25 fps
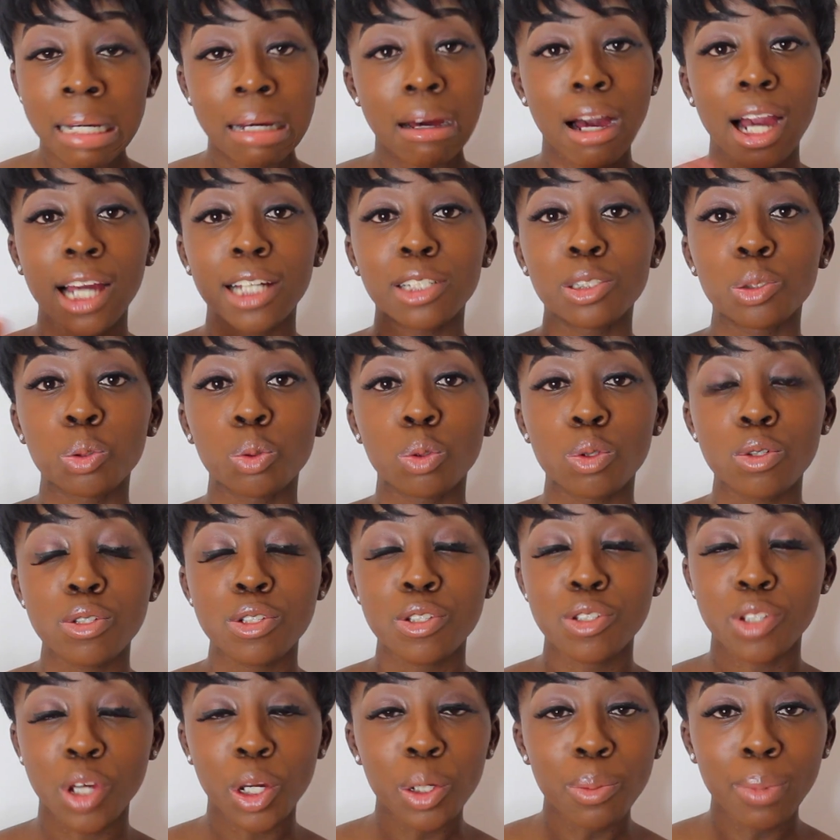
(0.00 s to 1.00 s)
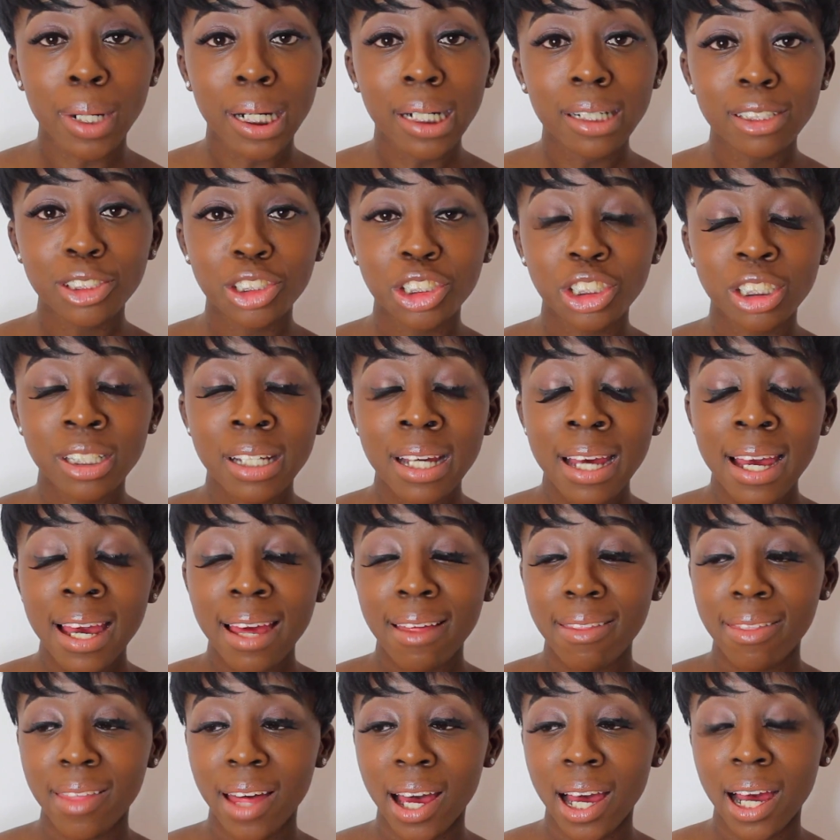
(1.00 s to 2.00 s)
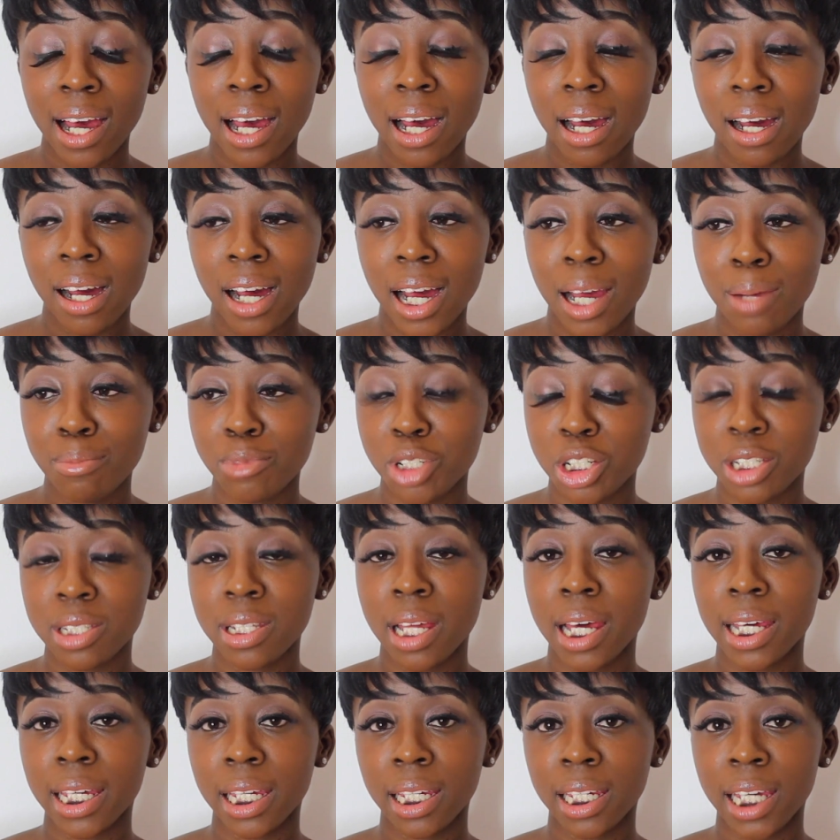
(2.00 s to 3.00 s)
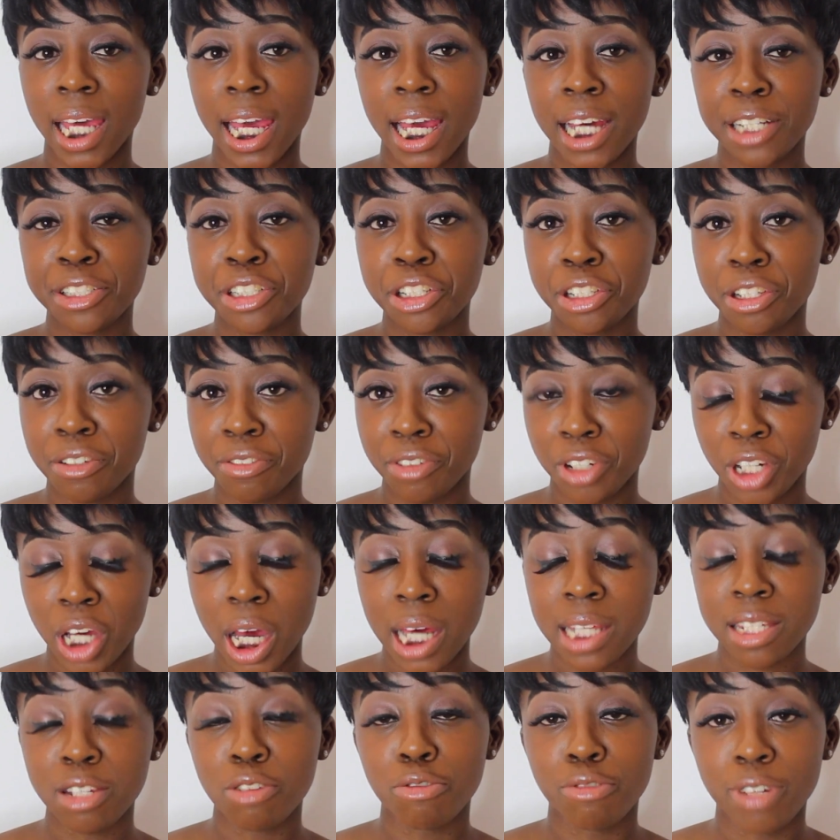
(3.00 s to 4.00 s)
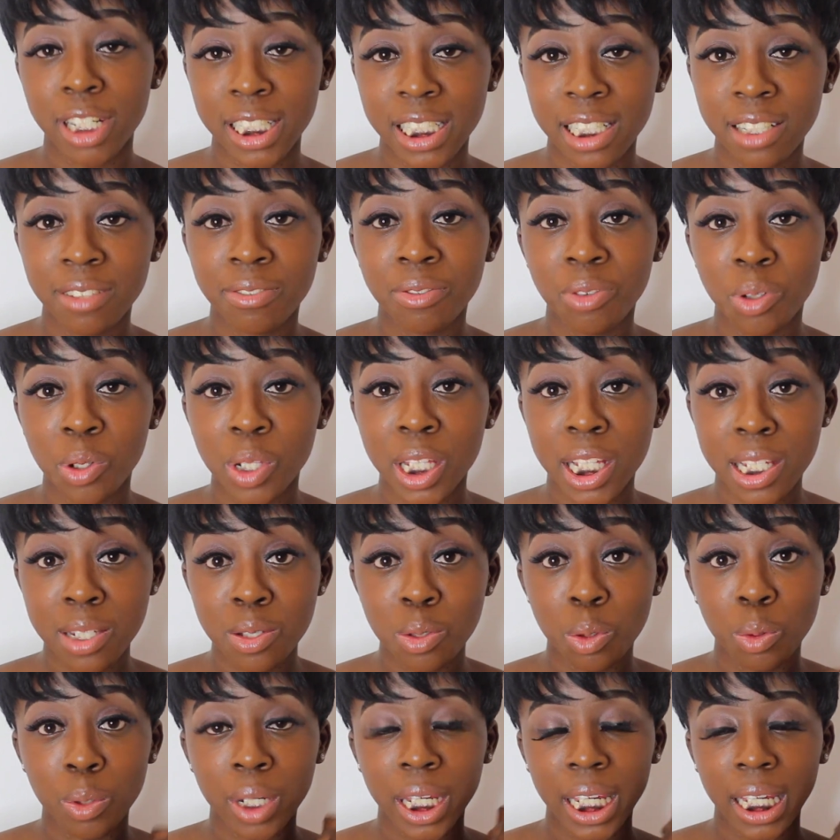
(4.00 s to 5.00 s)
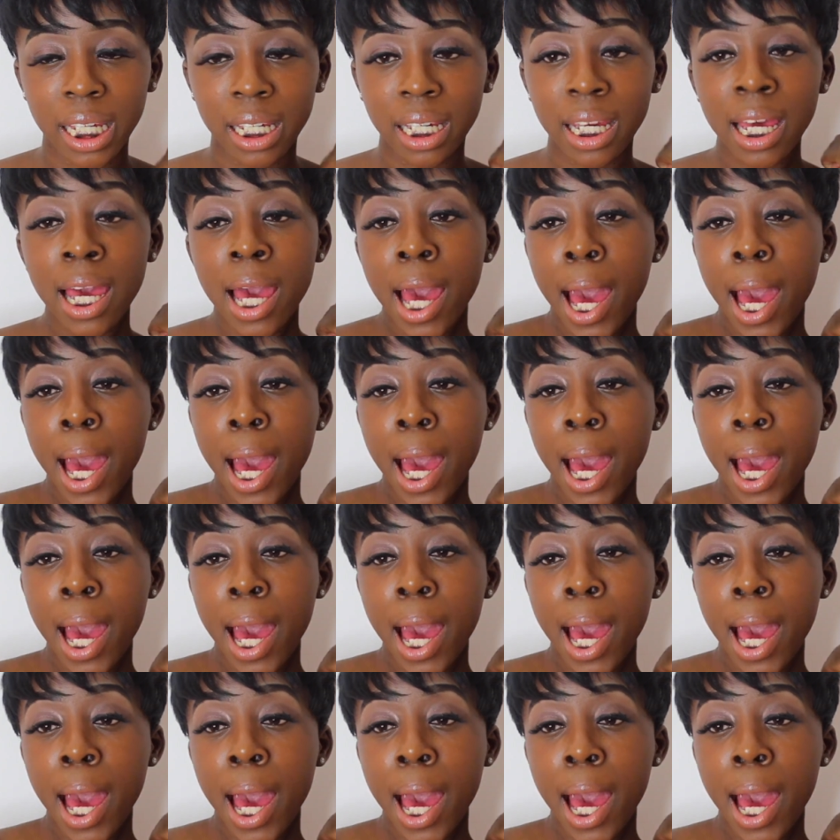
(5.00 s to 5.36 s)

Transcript: I talk so much that I'm just like, okay, I don't know if you guys are ready for this talking,